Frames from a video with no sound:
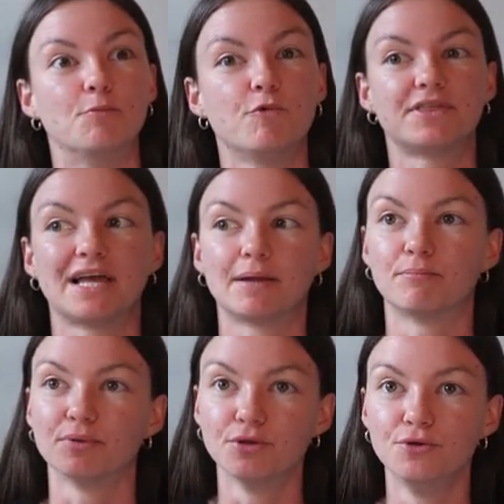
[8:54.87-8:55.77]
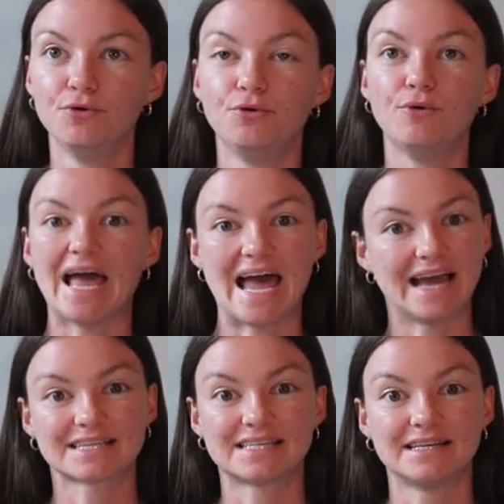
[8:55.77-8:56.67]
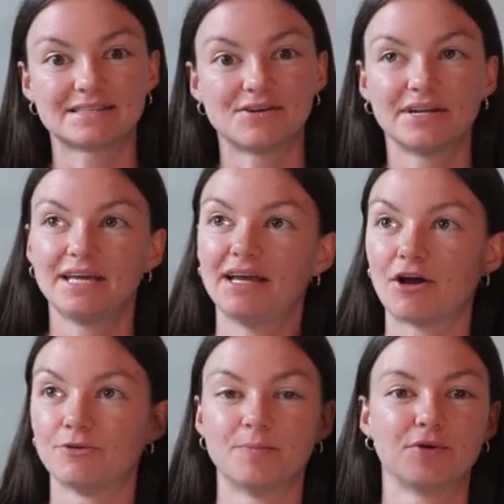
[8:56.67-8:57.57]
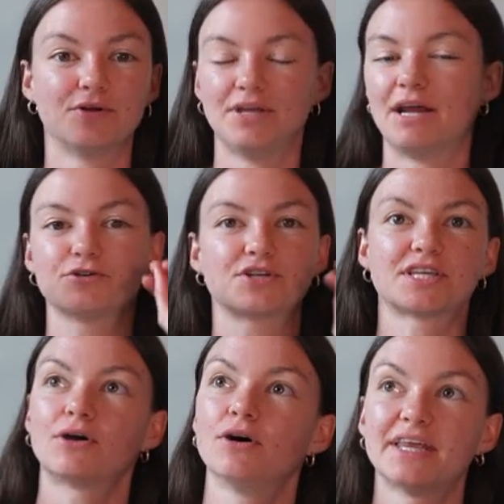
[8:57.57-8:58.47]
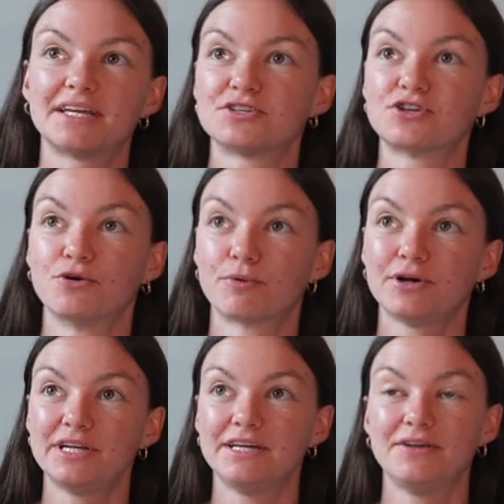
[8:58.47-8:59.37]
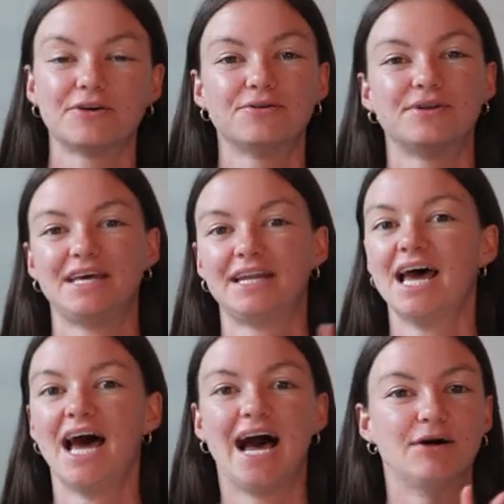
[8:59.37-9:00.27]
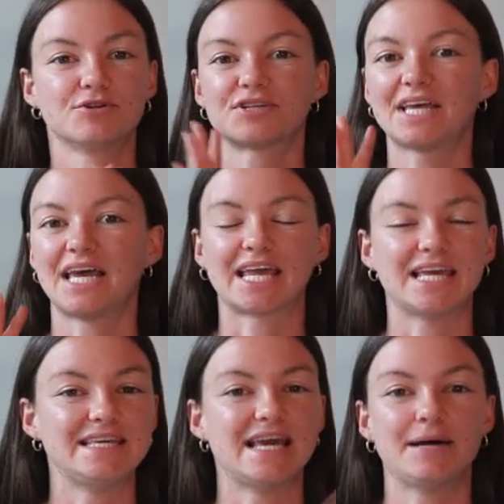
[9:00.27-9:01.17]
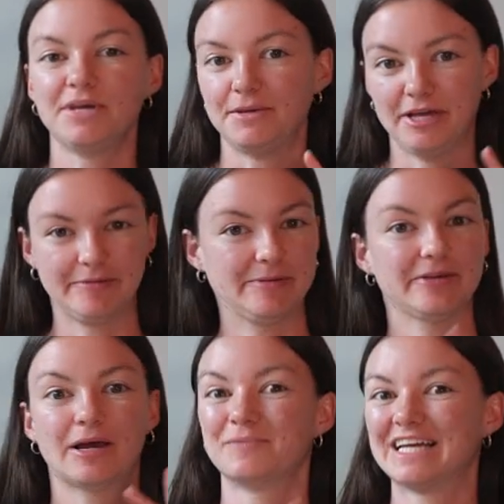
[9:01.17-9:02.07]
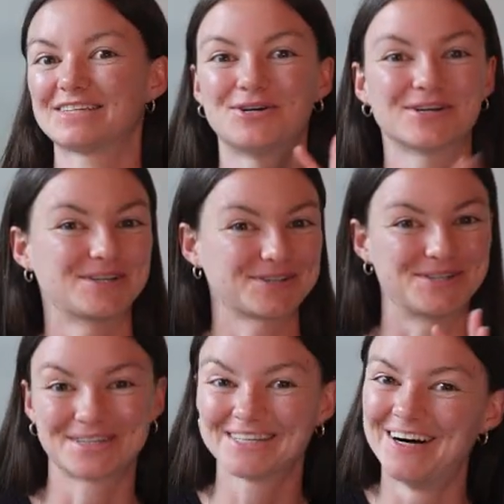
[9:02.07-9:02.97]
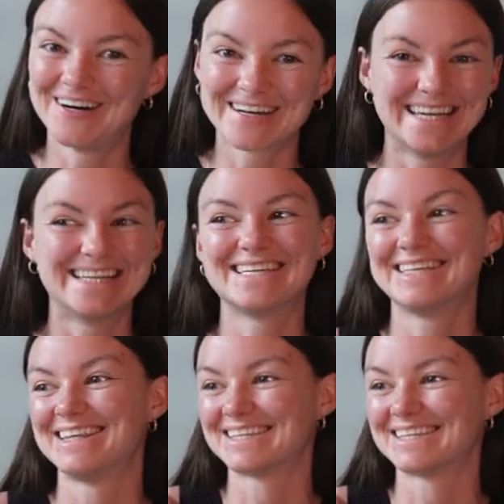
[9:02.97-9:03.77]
With like blue accents on it. I remember, and I was just like, oh, that is so pretty, you know? And then I was just like, yap, like talking to the